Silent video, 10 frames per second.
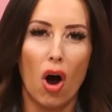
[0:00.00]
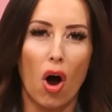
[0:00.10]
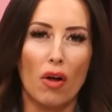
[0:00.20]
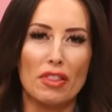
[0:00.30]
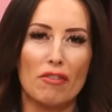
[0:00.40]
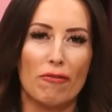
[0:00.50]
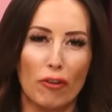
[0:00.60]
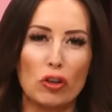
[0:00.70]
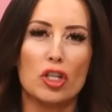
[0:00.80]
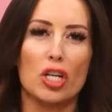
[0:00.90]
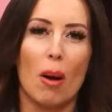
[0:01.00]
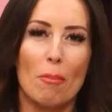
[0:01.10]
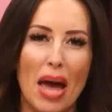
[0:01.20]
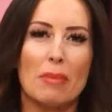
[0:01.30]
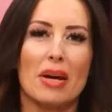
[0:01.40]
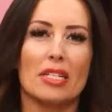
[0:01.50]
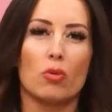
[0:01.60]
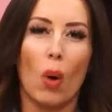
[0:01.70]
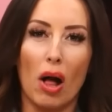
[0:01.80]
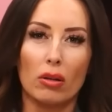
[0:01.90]
on the First Amendment.
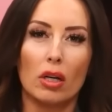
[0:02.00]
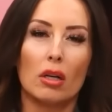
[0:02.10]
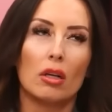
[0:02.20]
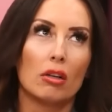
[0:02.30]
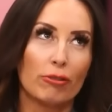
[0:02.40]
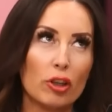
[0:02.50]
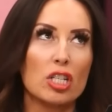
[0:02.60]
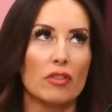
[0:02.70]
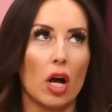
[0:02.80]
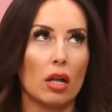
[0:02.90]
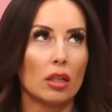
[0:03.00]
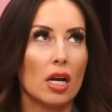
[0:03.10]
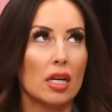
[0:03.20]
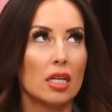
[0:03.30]
Well, first of all,